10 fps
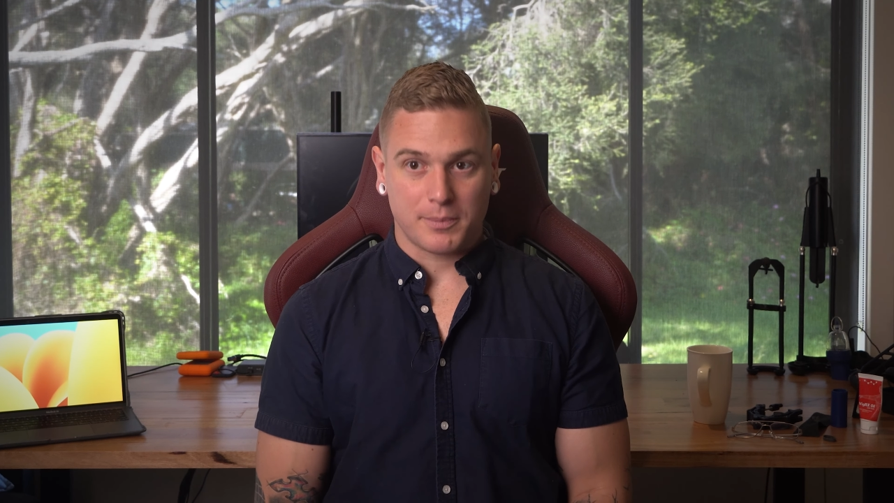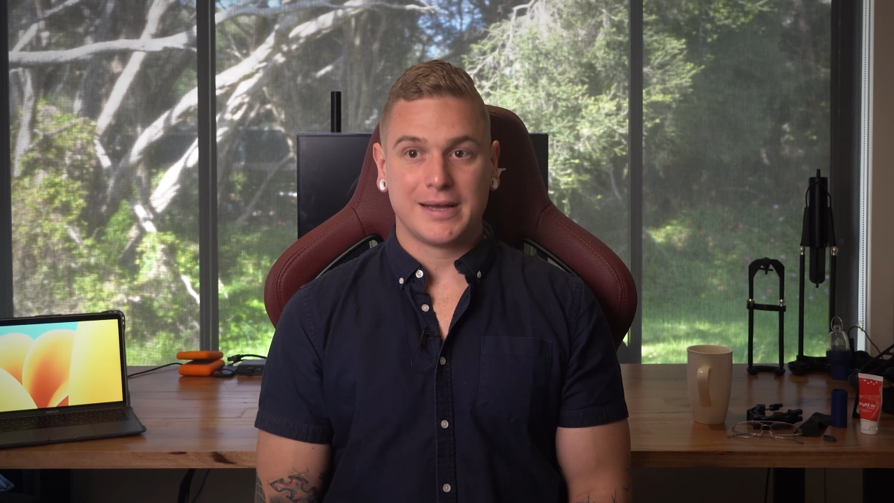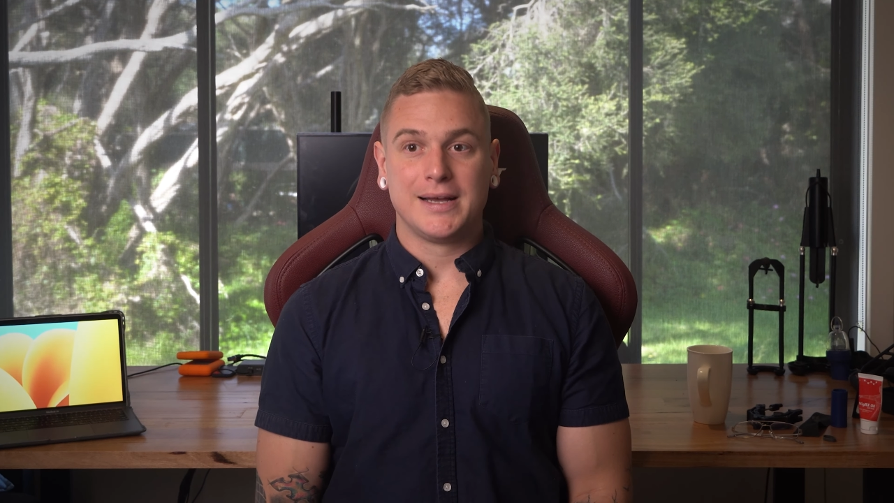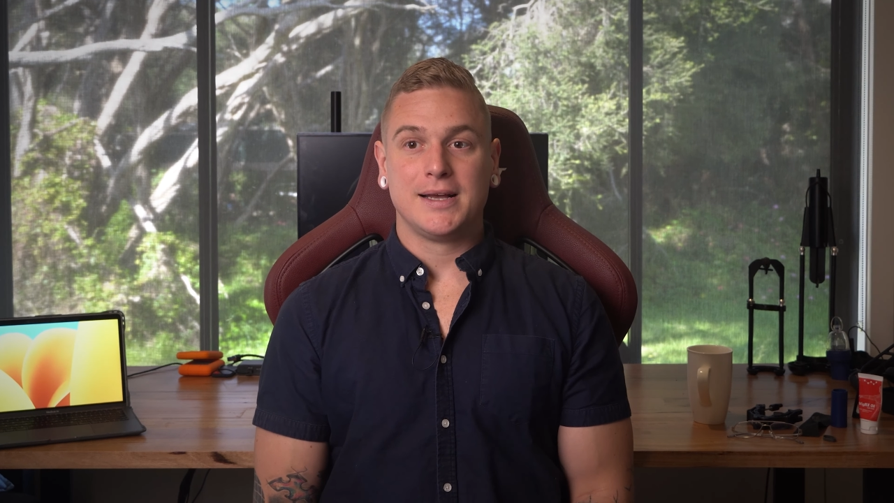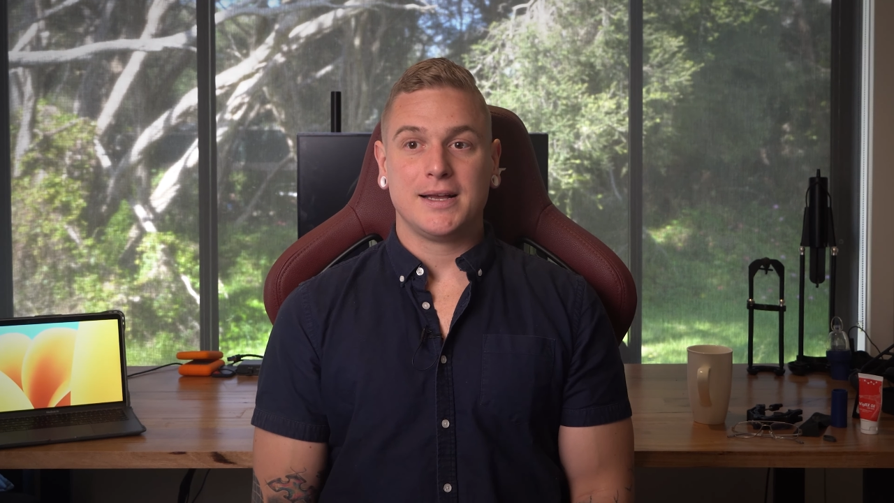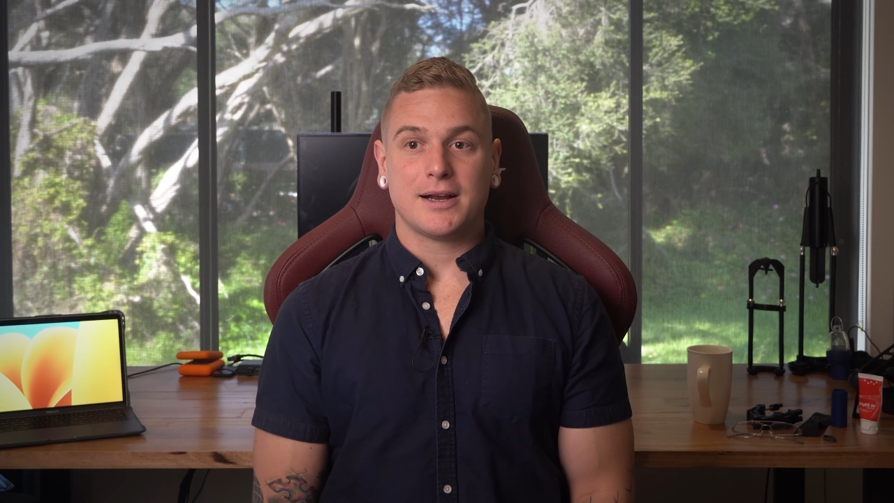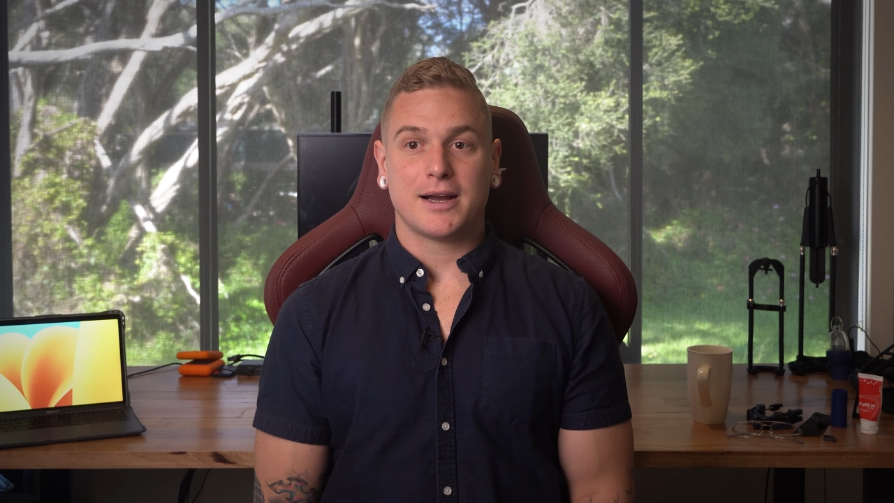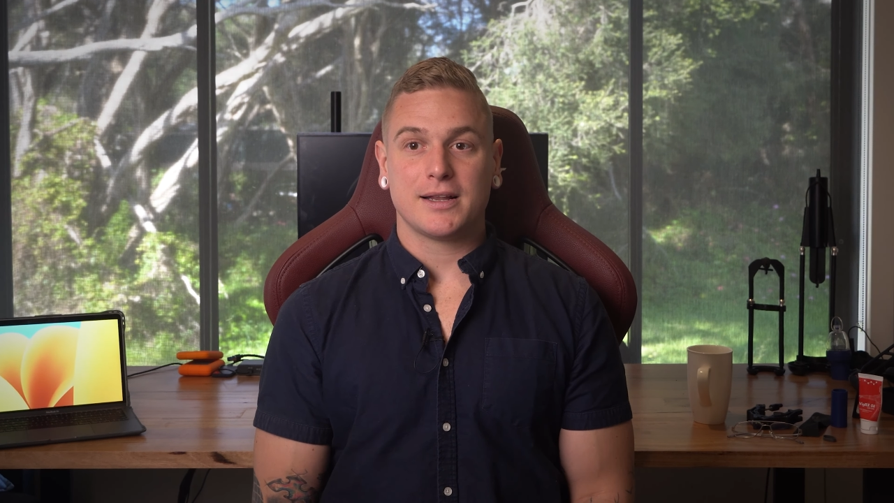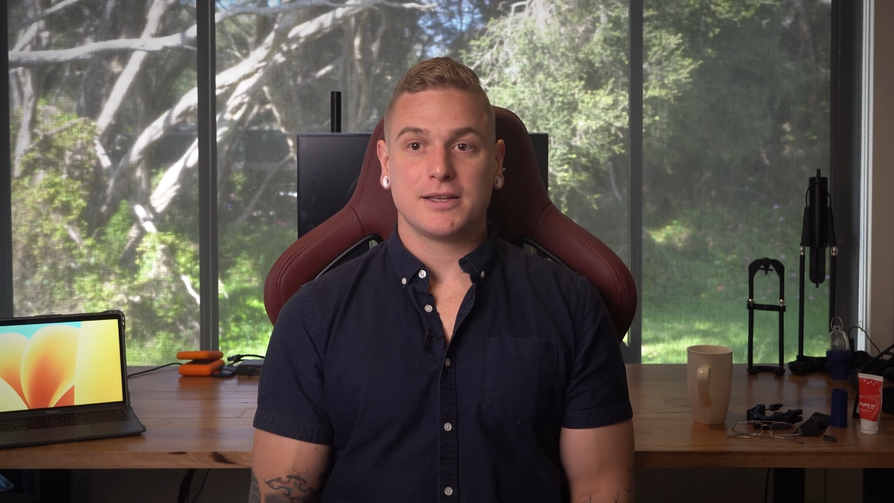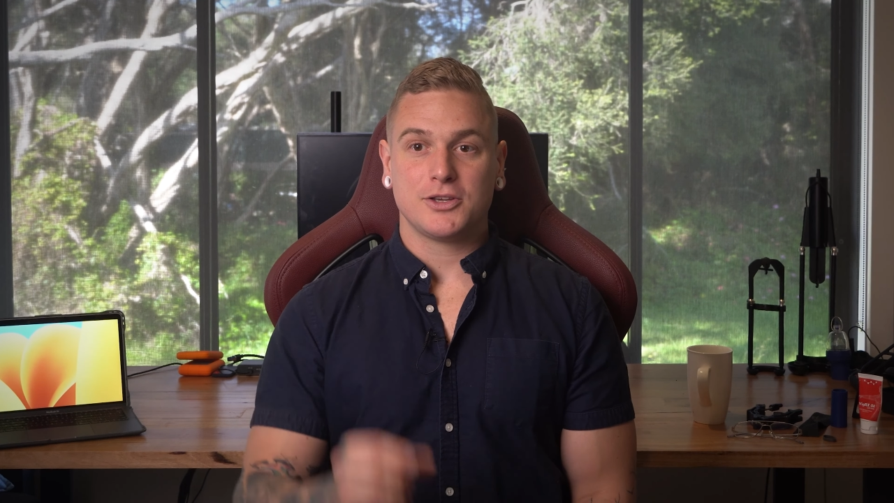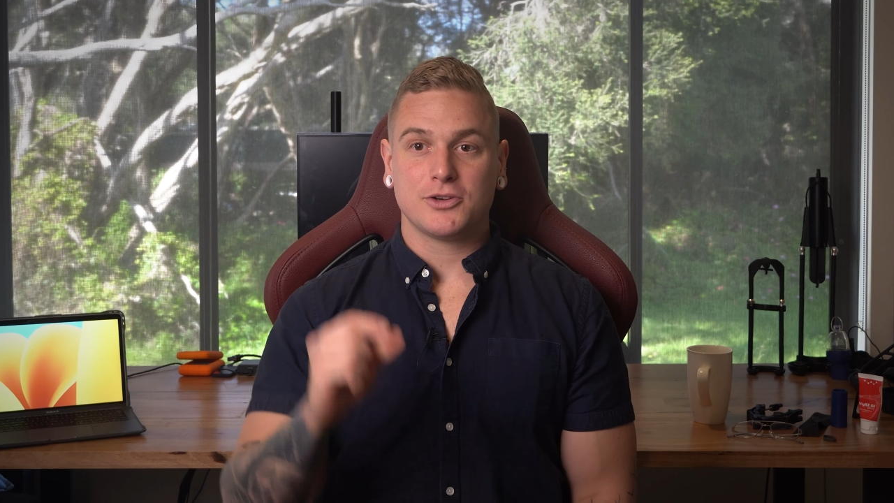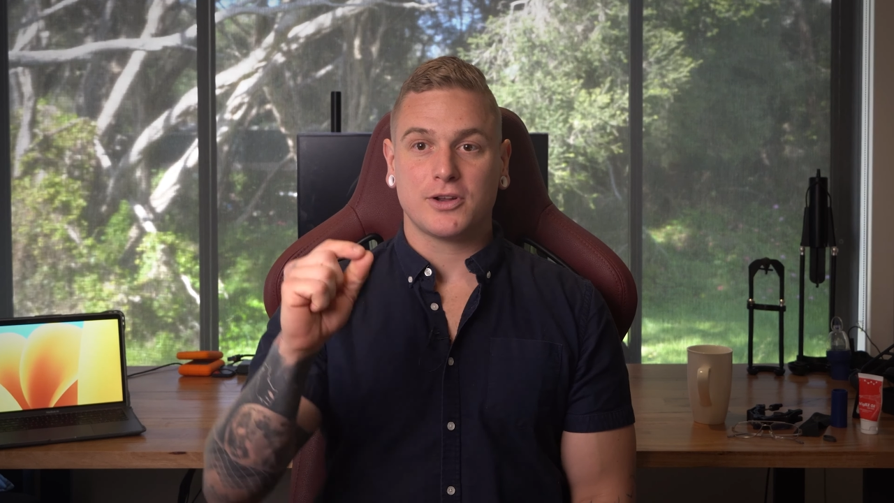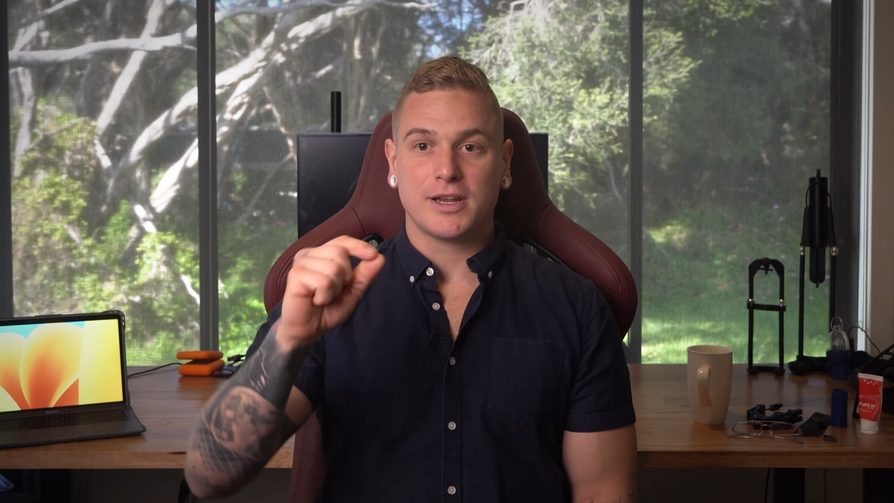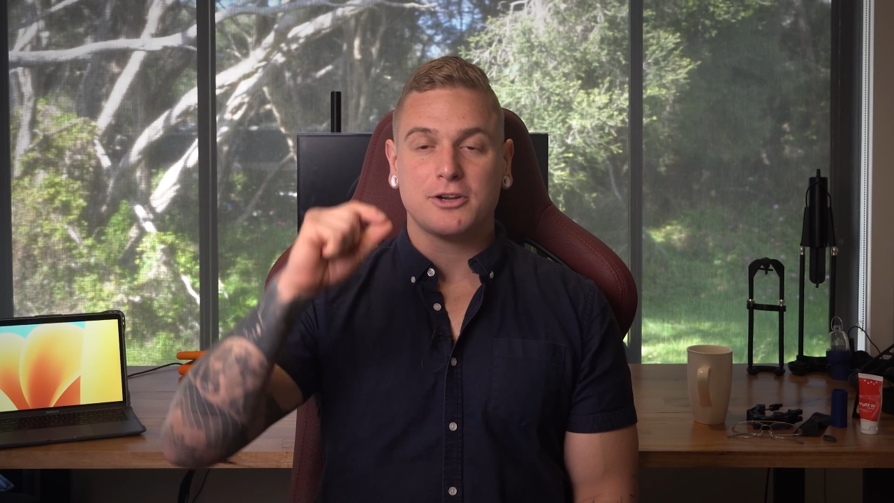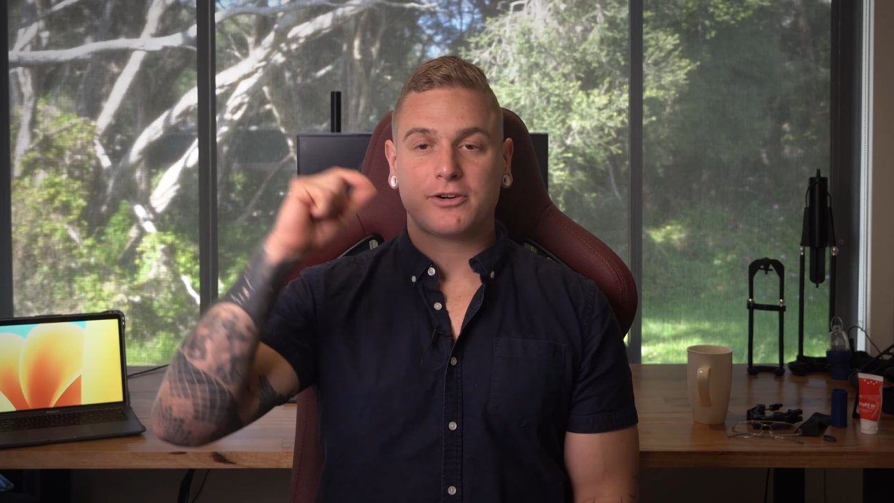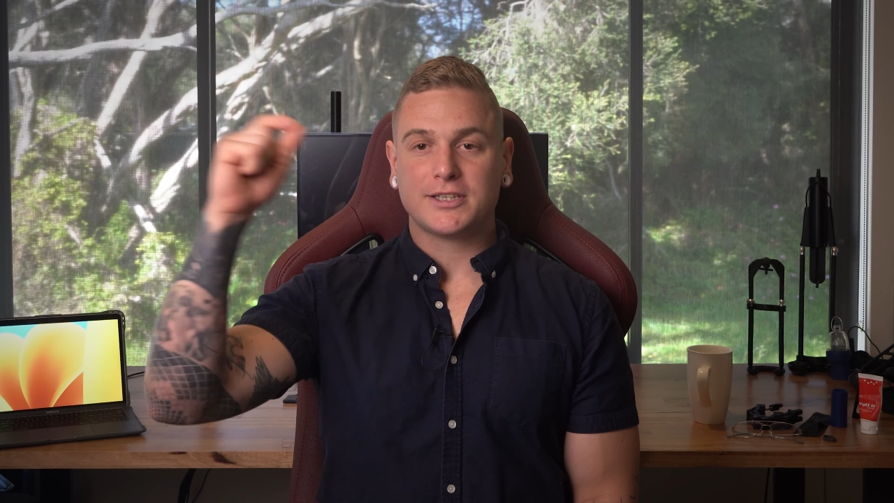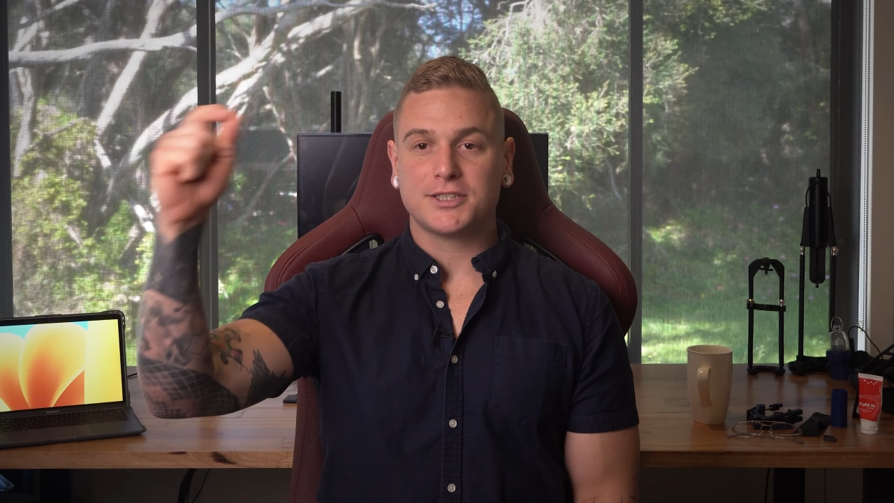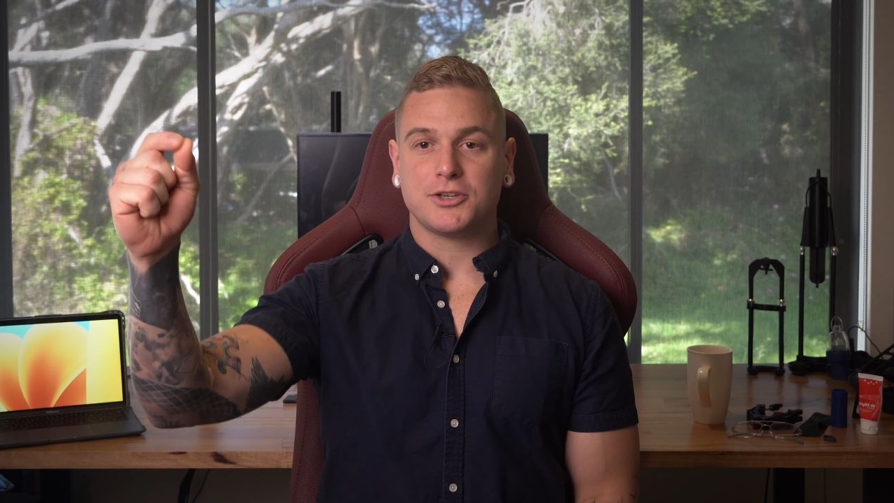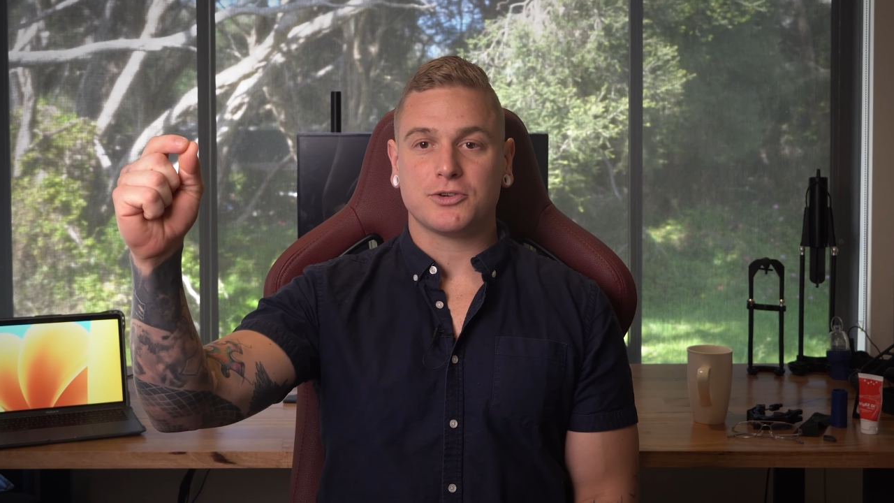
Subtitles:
All right, you're not increasing